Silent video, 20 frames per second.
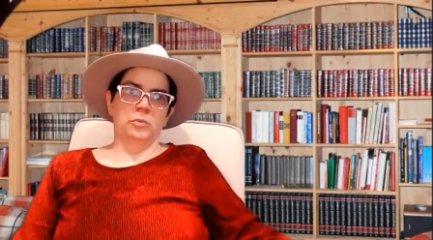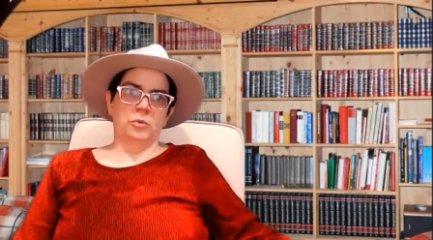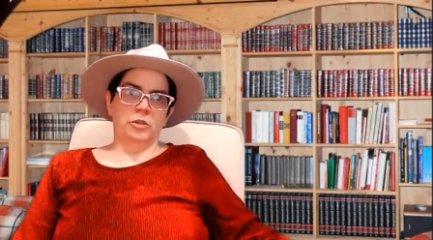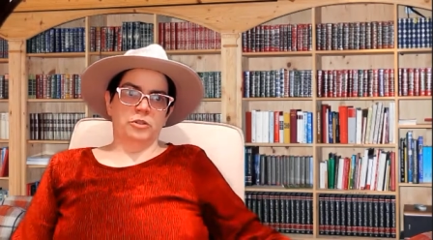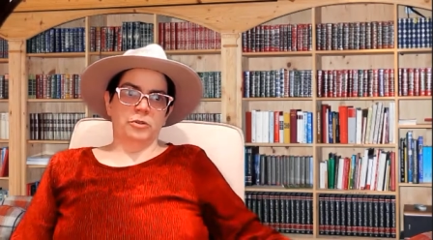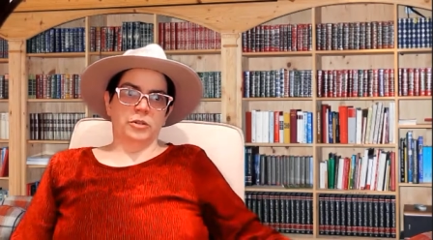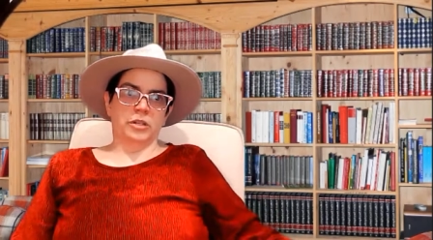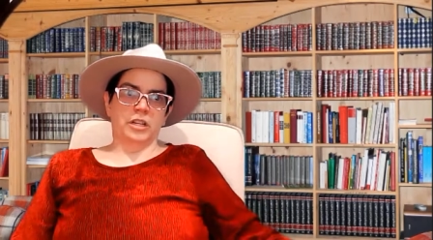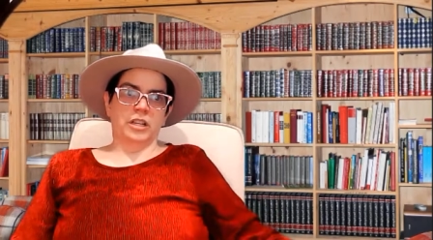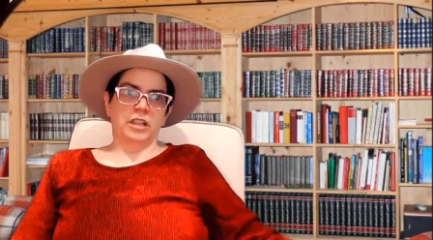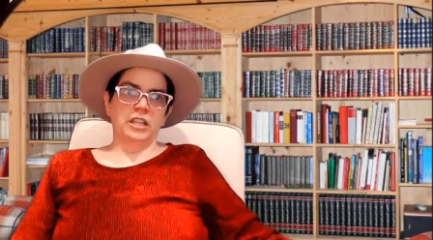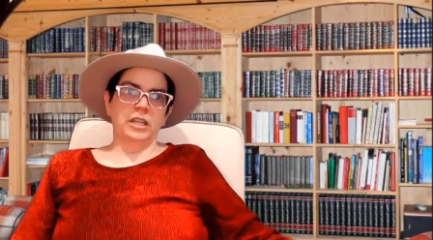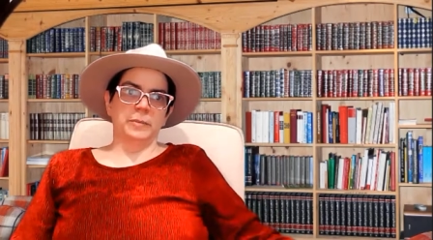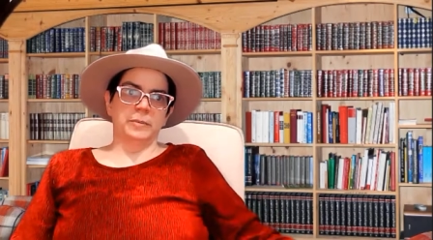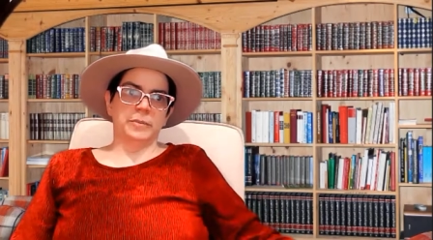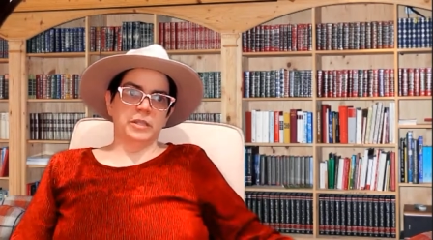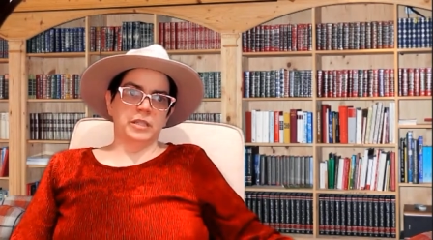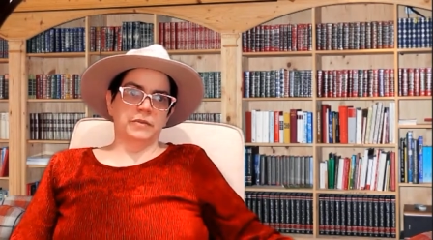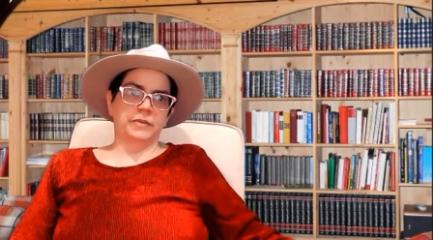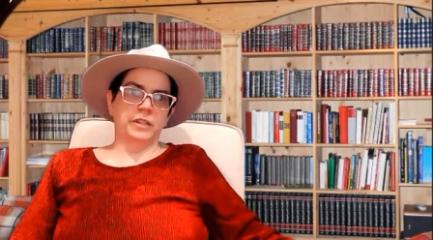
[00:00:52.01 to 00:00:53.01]
which were
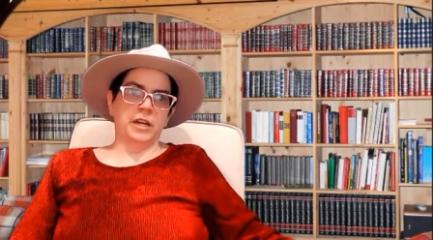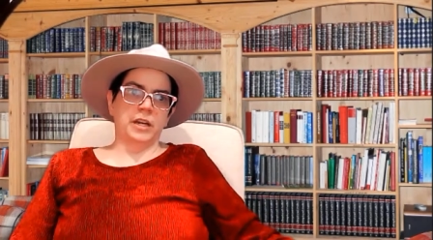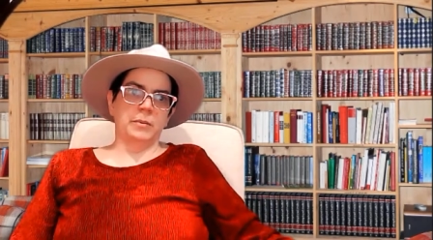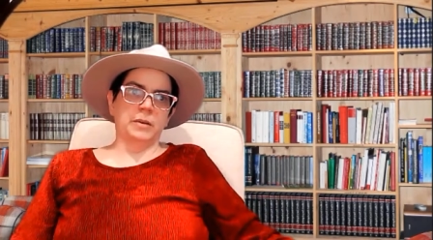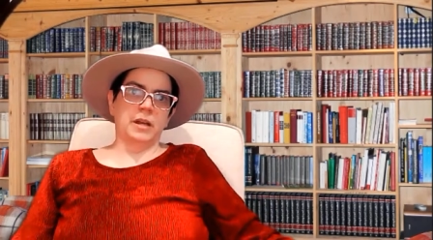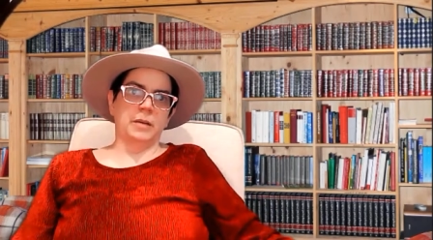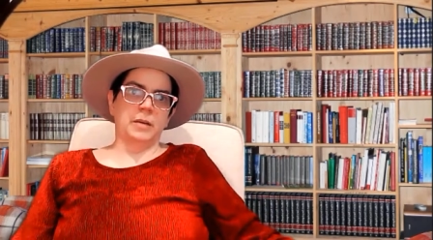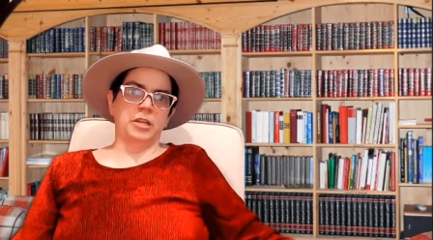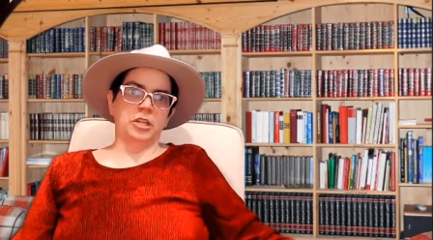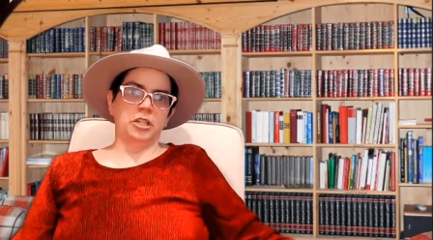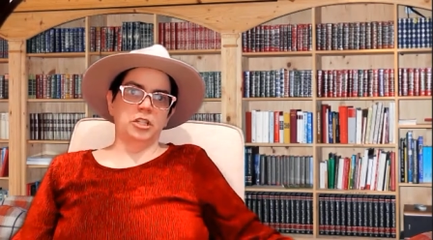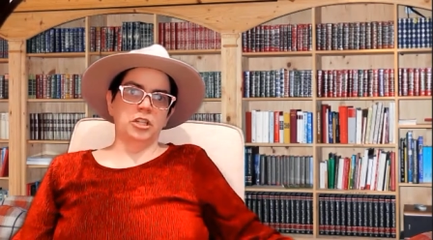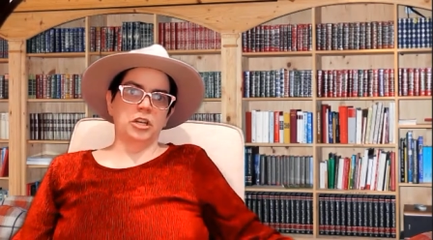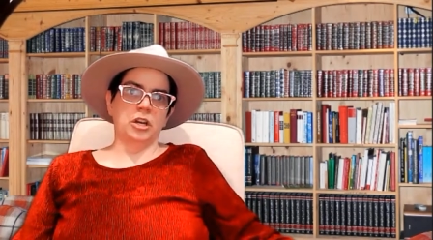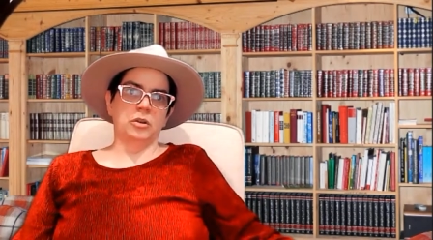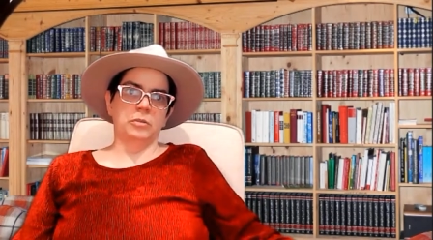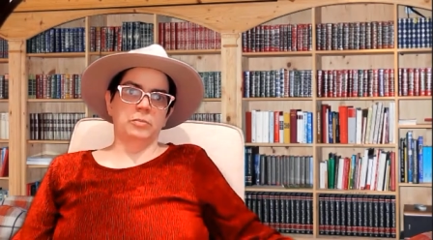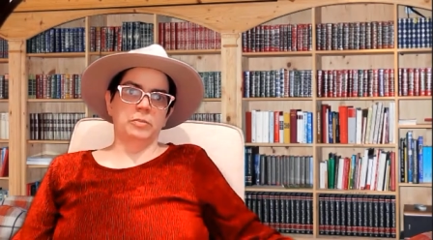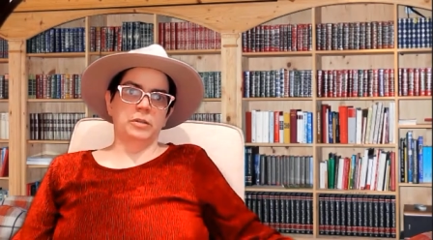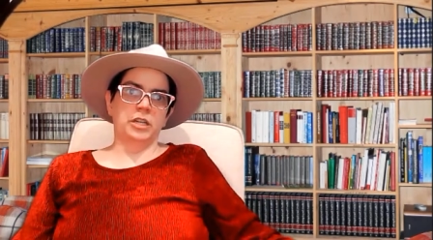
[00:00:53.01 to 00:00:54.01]
clips of the upcoming
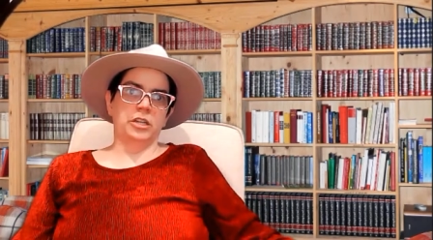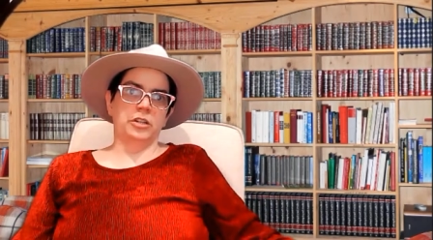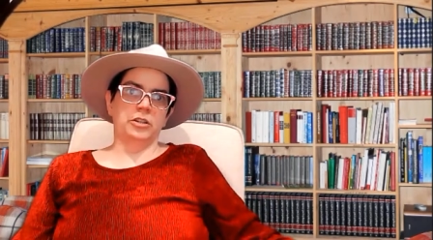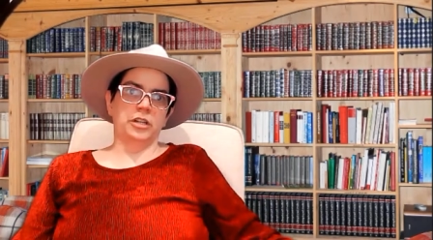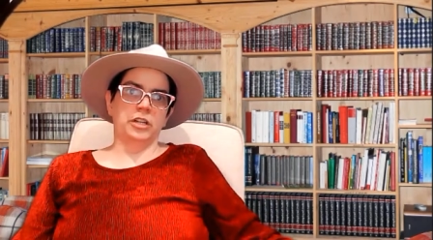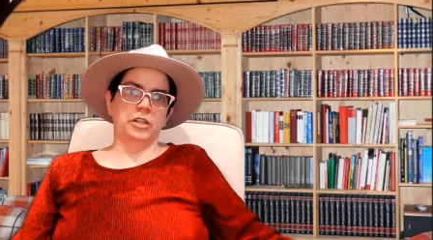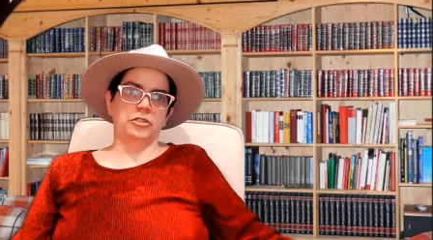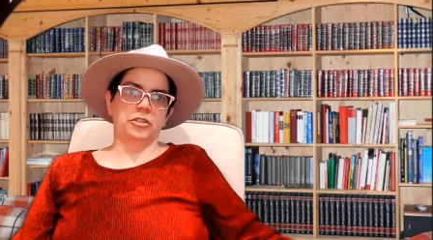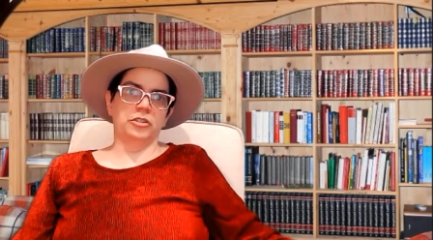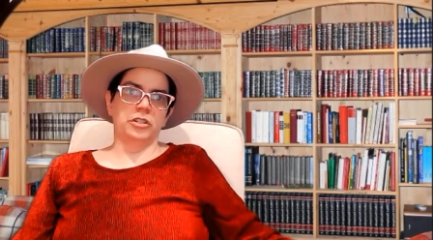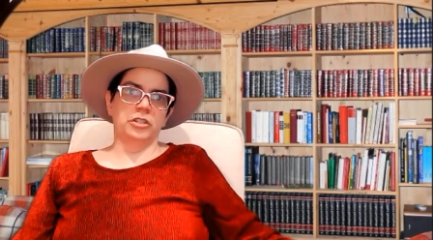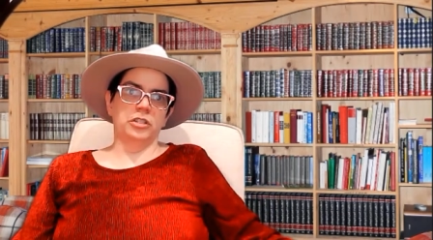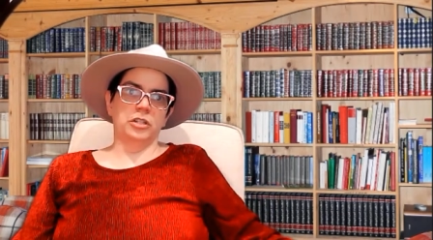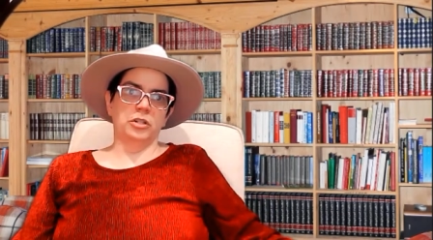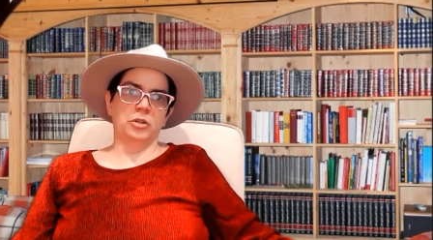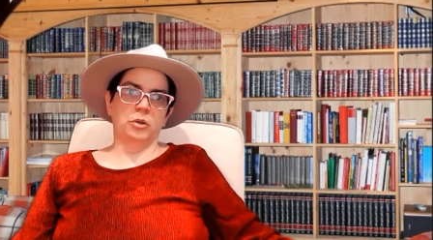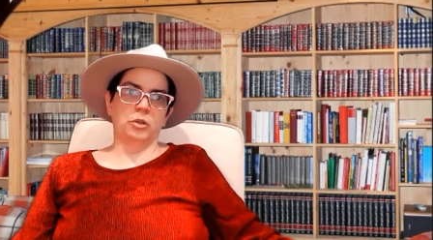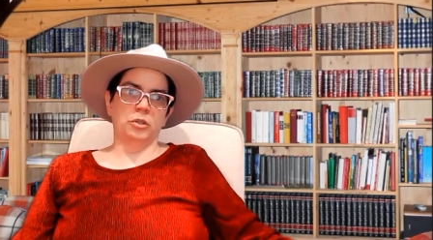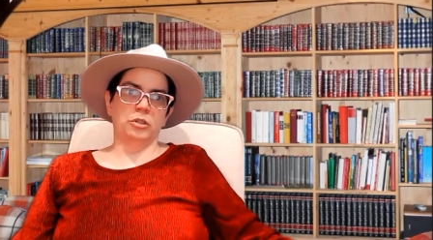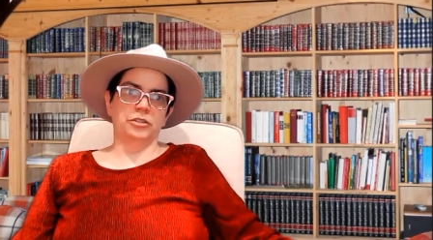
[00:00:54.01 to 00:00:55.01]
show to pique your interest
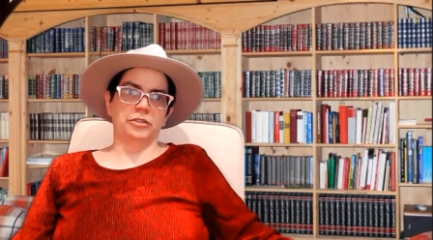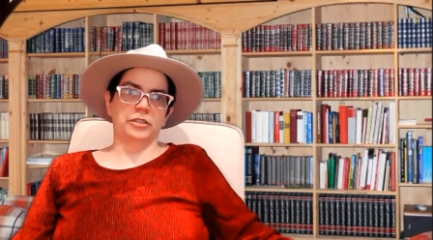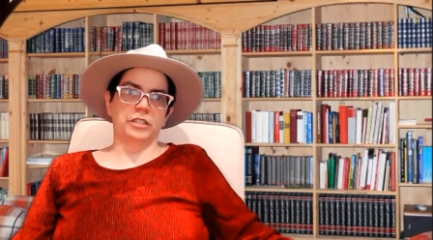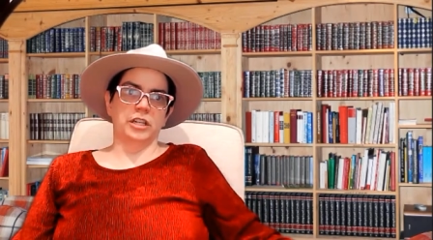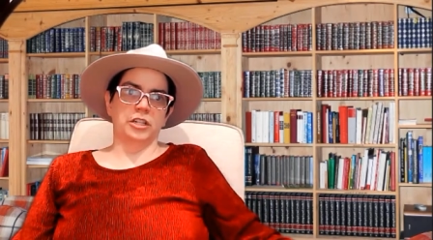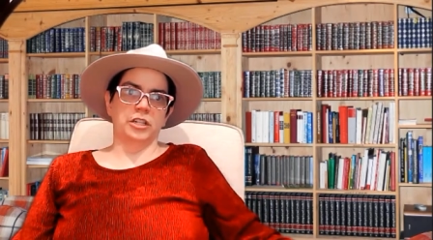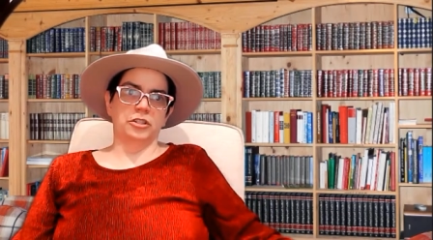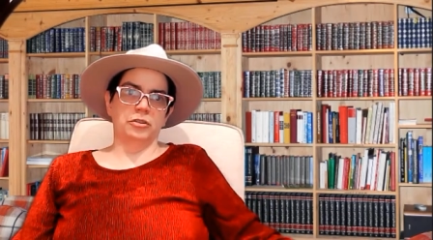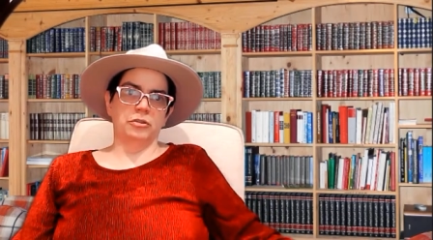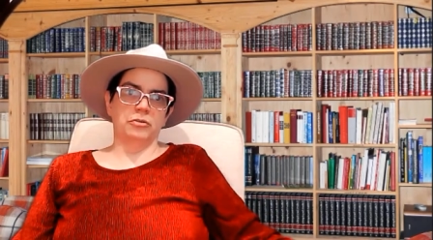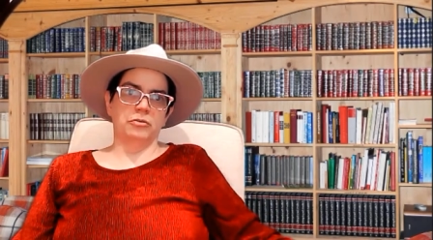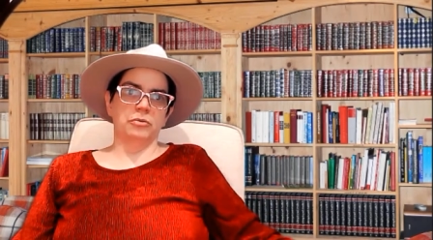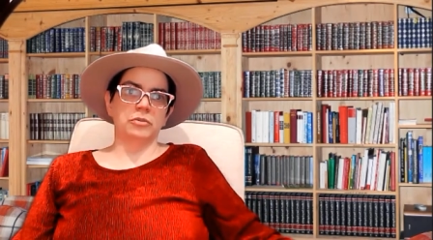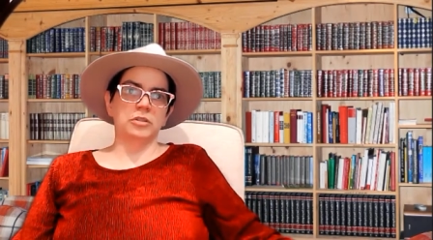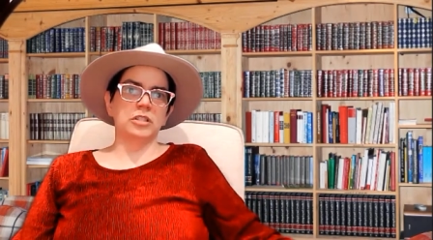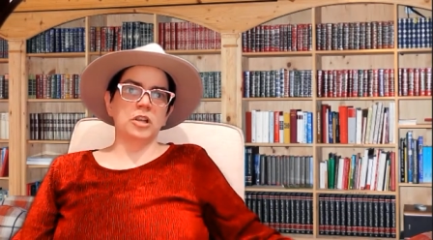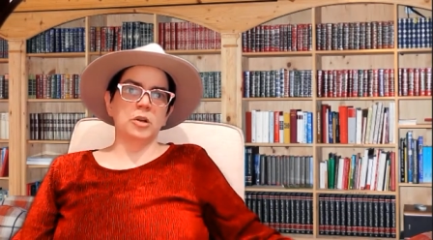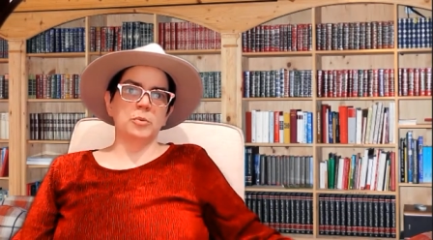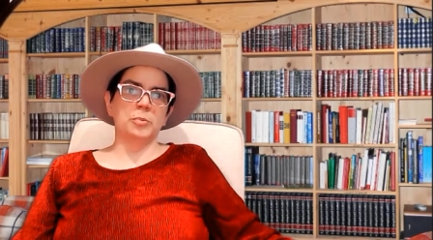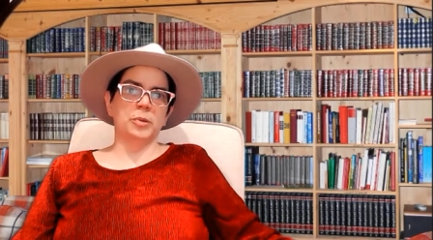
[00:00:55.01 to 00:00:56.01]
and hold your attention through the
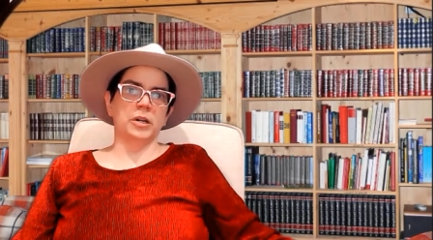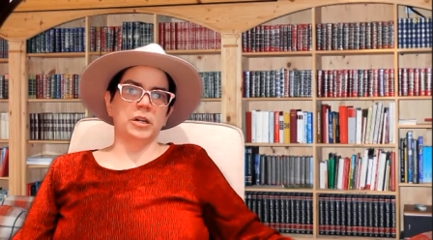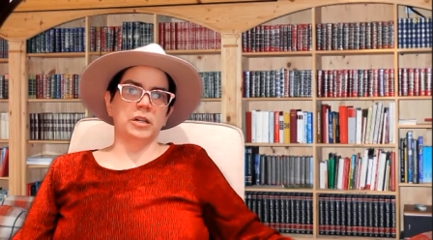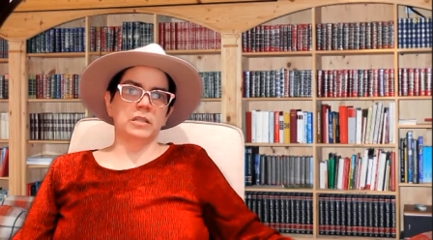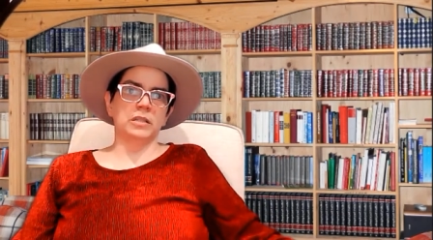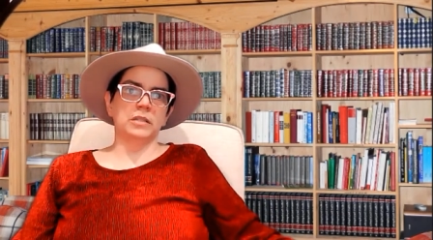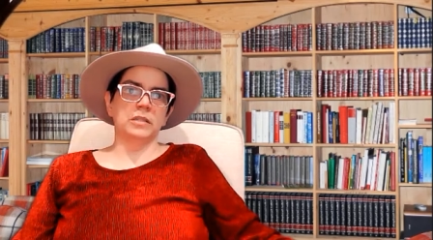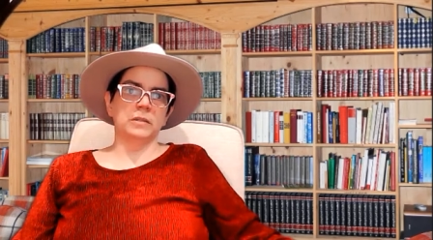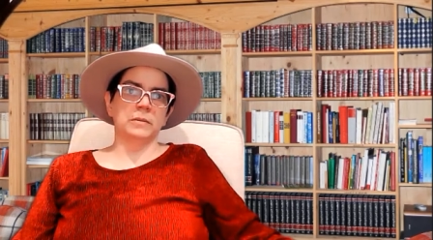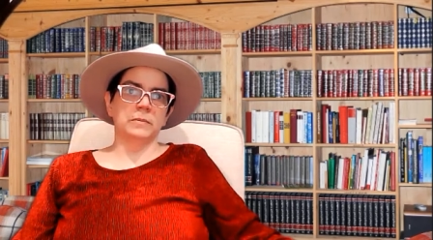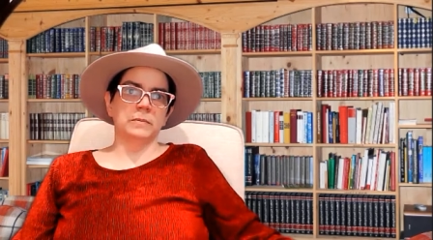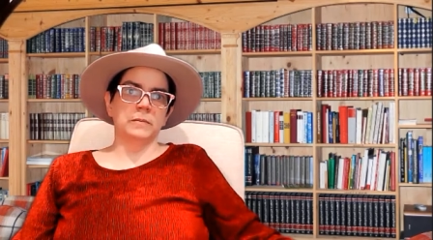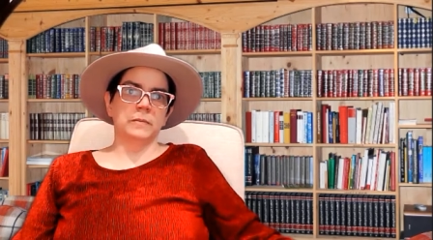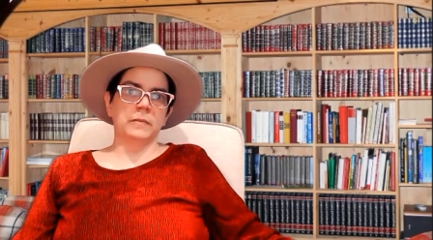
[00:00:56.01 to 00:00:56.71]
slow parts.